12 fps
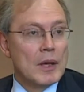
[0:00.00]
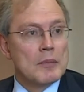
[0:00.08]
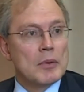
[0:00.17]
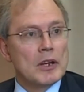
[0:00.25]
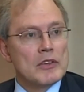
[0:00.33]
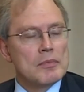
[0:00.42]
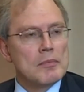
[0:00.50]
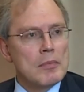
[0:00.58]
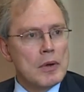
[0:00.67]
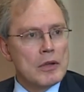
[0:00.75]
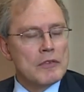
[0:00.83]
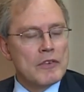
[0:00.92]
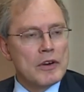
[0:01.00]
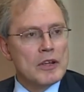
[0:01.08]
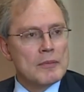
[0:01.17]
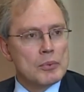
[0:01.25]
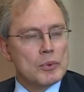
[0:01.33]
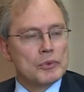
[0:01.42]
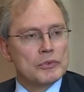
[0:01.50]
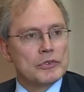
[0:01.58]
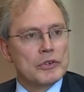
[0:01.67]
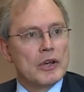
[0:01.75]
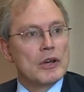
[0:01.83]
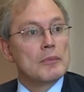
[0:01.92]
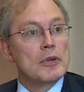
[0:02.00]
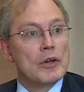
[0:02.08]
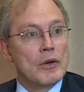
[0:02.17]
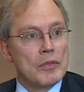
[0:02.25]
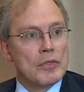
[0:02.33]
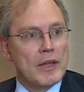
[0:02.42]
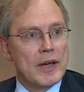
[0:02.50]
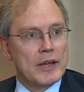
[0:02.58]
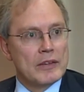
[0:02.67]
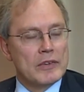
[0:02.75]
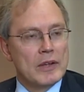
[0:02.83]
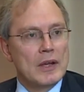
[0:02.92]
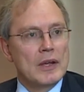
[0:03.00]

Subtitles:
But it's very important to go beyond that